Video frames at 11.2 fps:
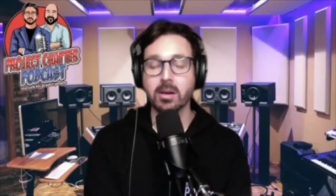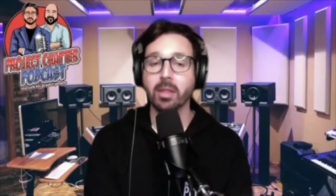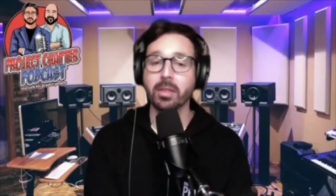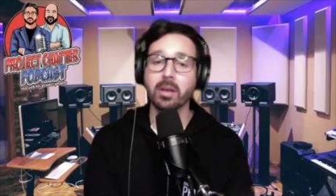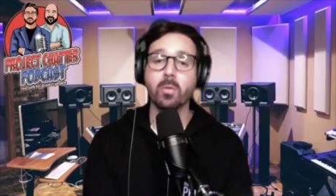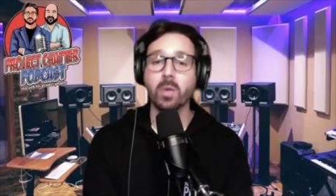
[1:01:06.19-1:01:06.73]
I
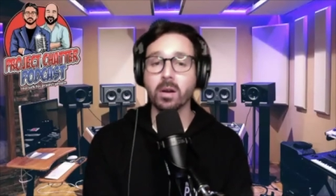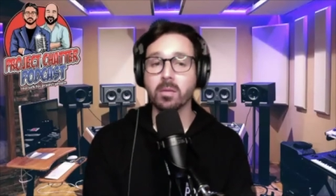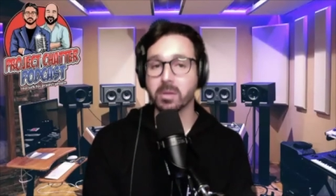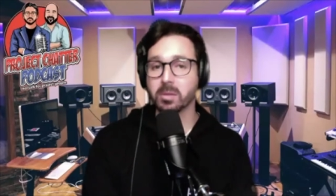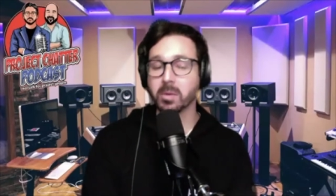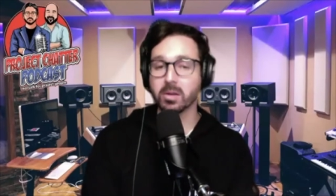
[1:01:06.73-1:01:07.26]
think one
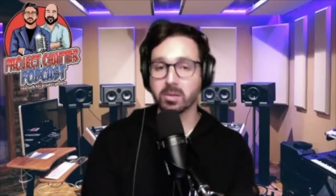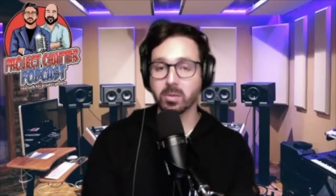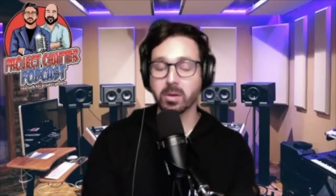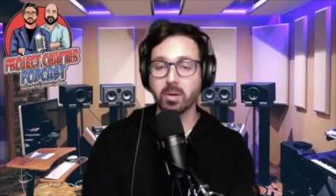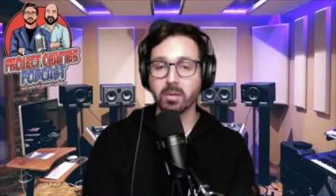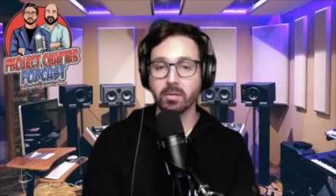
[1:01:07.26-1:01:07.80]
is because we're
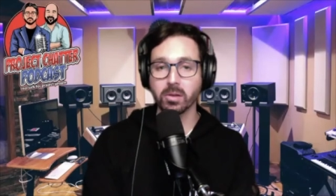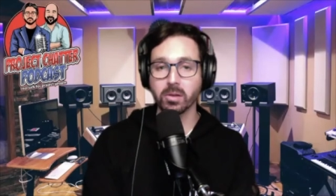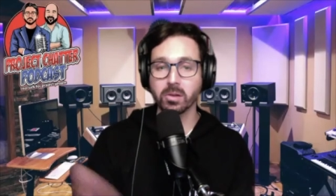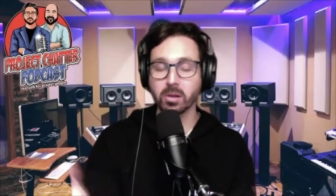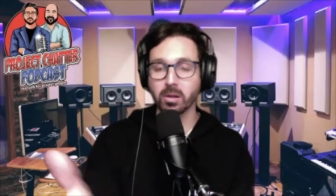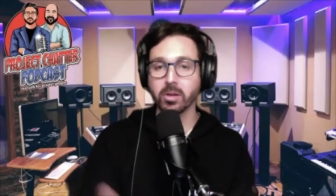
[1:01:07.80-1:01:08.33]
quite
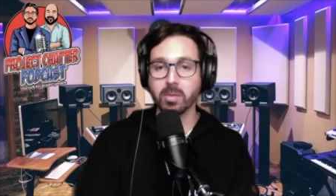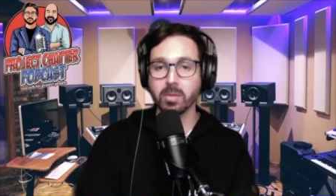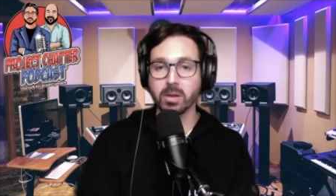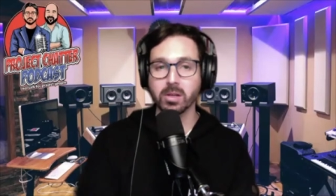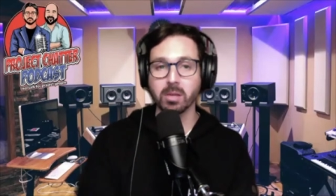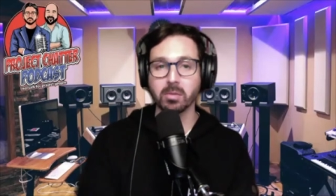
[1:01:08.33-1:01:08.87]
versatile, and you
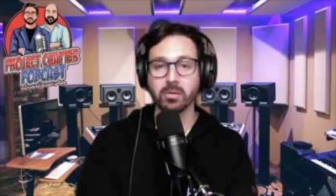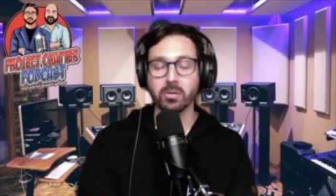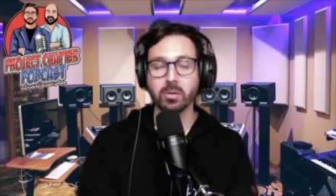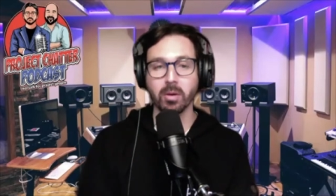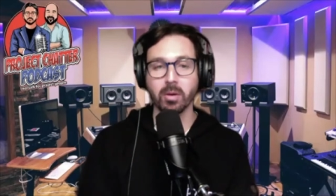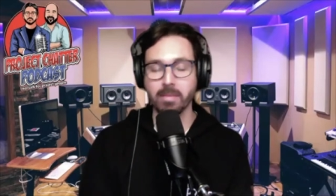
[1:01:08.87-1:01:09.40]
mentioned that before.
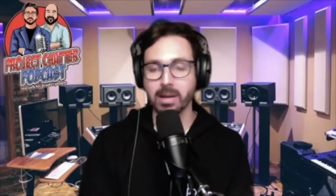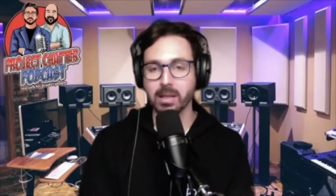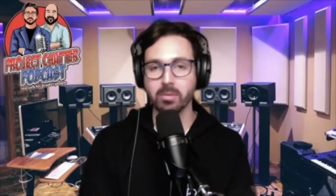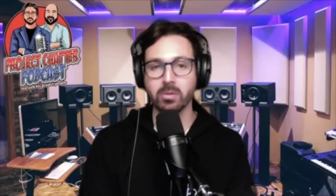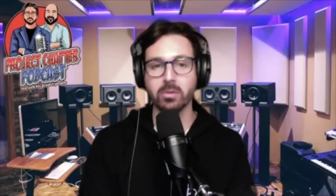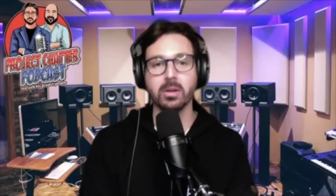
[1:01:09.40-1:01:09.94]
We're quite
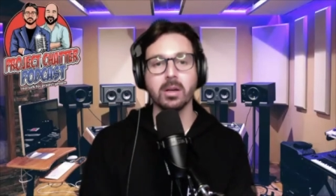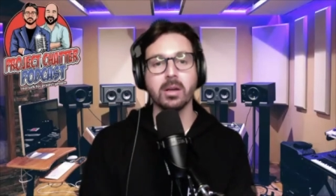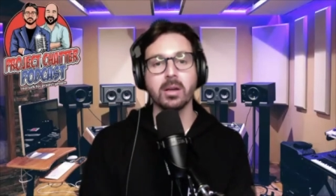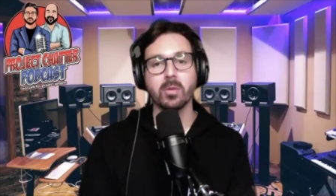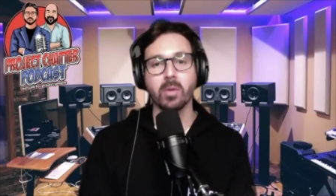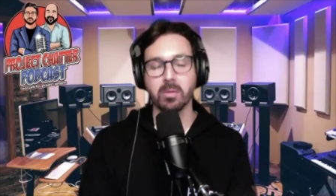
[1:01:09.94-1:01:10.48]
malleable.
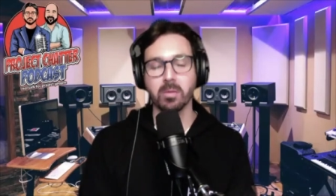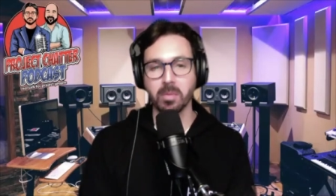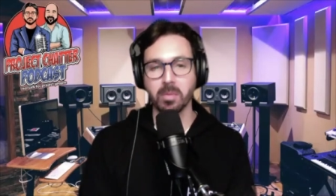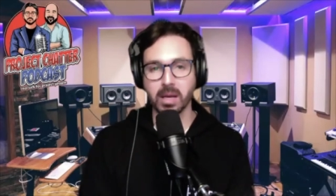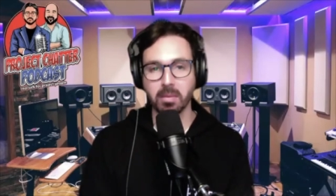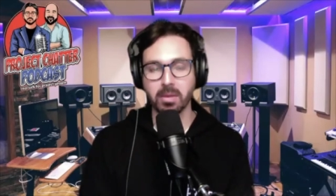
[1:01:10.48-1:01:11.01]
We're able to
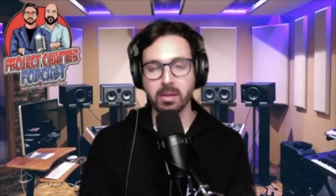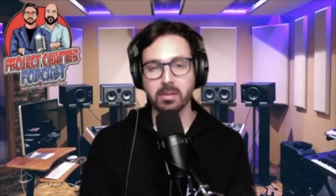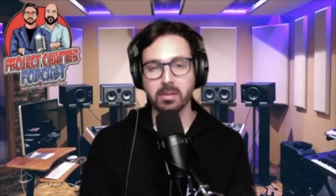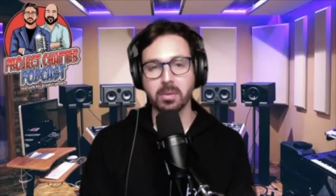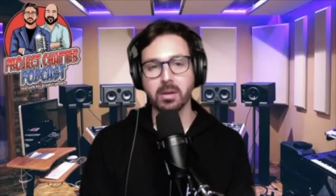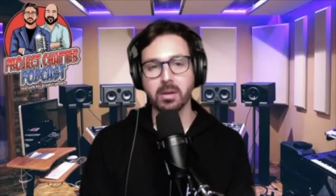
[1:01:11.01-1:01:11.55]
pick up things,
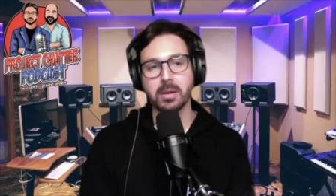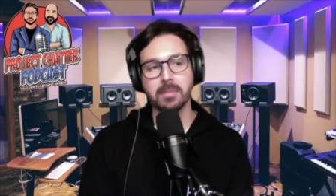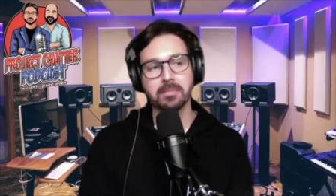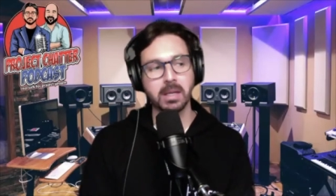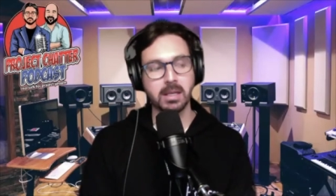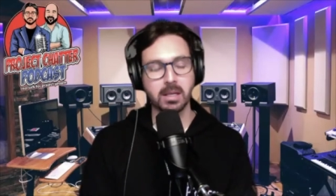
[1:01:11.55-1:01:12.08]
but
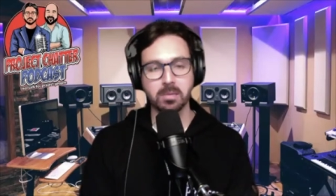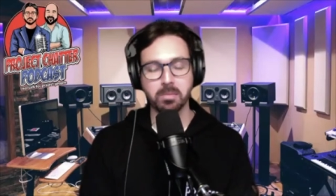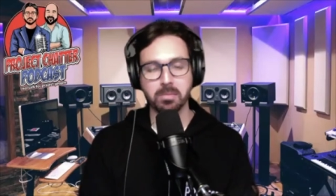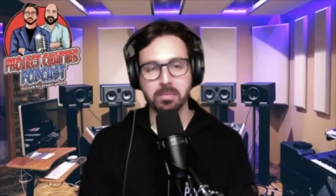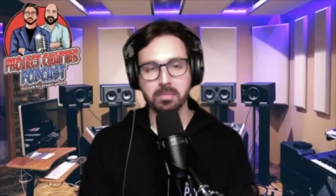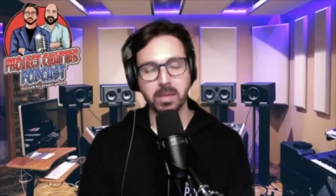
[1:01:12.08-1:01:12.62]
it does
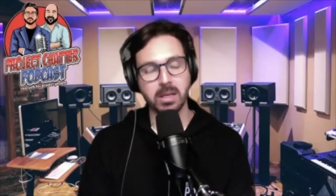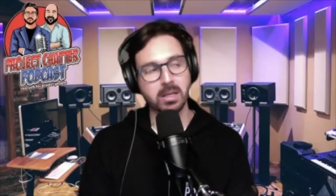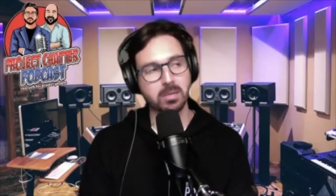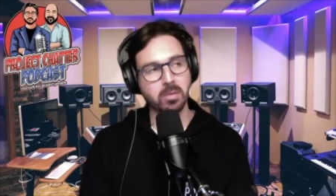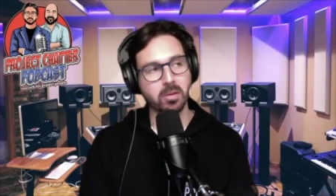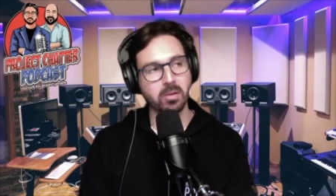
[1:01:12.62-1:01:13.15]

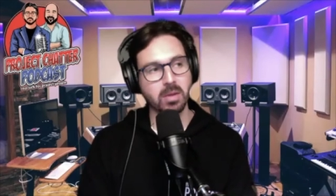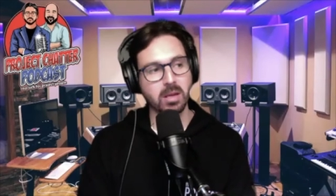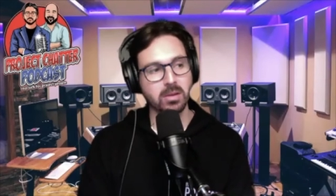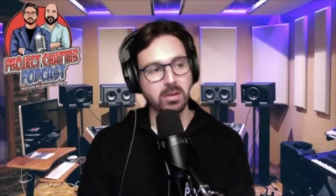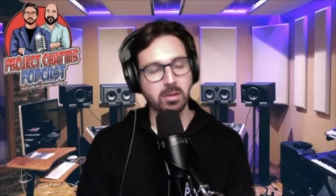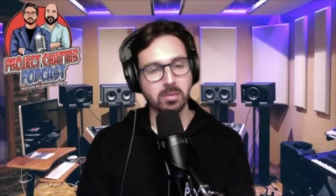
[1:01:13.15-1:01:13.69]
bother me
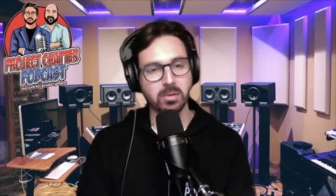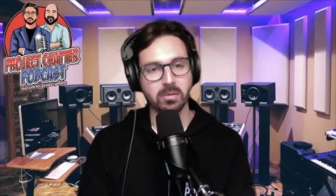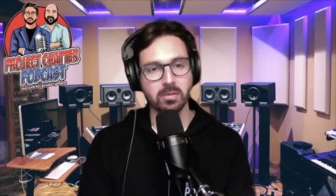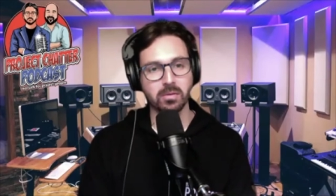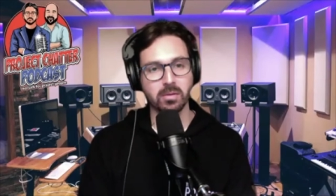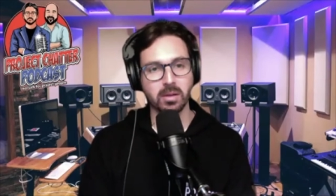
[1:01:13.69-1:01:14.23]
in terms
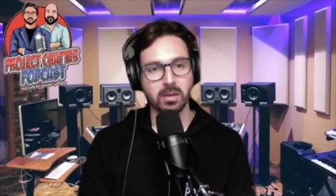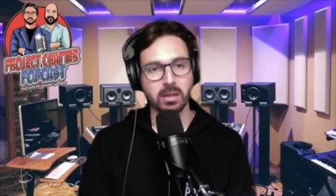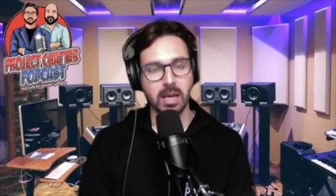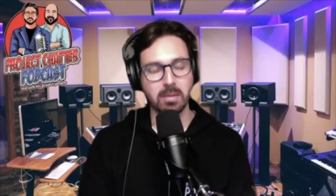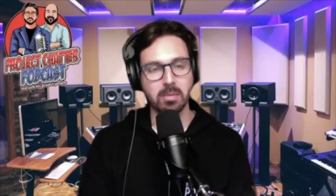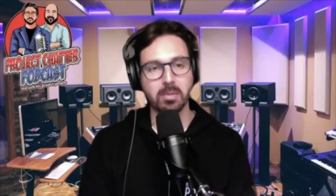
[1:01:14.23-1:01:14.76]
of
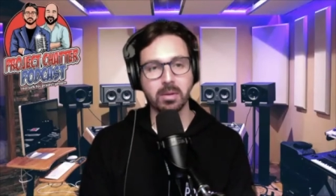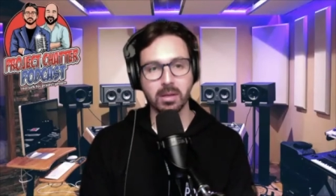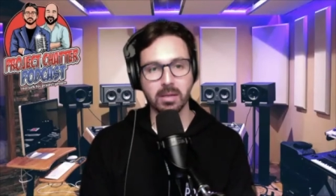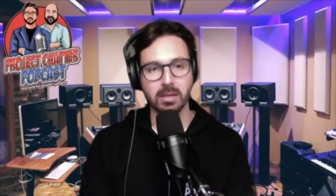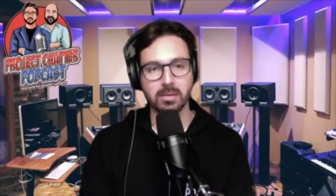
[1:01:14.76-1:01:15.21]
capability.